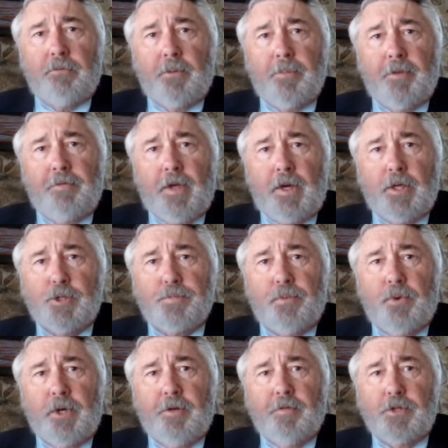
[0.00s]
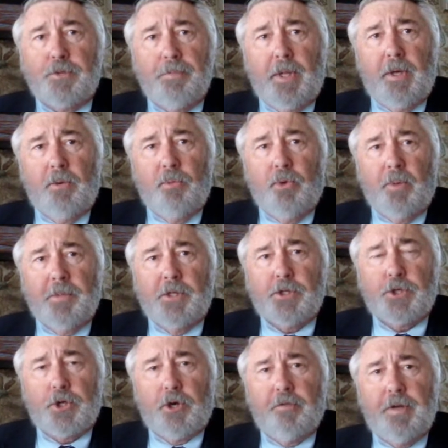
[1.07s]
from the vantage point of its men and women
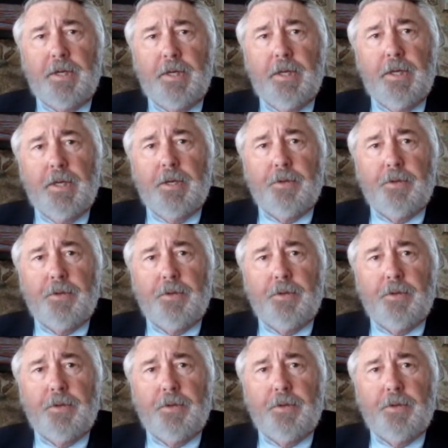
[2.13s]
serving,